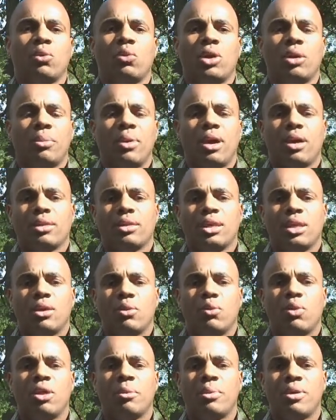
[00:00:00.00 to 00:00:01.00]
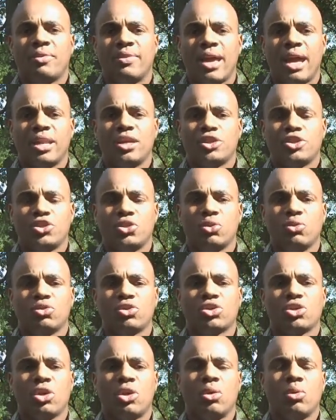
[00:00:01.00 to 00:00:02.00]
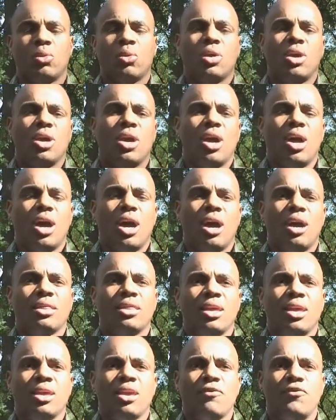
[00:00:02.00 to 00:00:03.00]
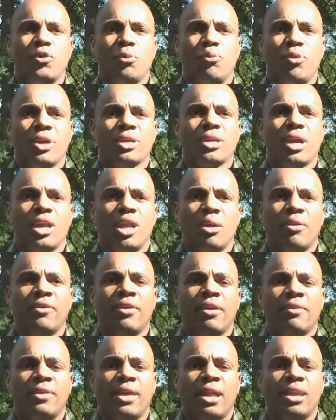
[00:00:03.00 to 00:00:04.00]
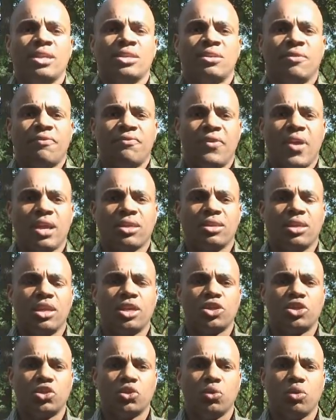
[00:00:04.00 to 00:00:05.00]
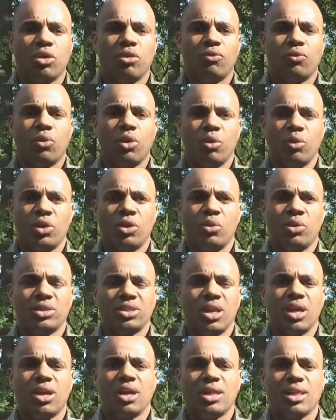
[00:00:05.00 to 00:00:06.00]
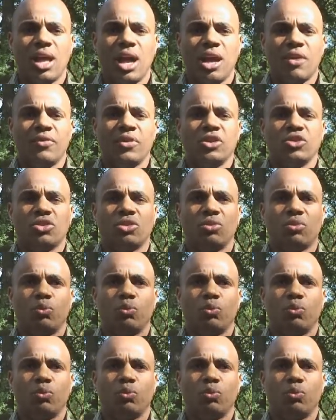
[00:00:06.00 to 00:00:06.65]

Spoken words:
What about that issue? So I think if you bring that up, if that is in fact the issue of, well, we don't want to take a life, then you should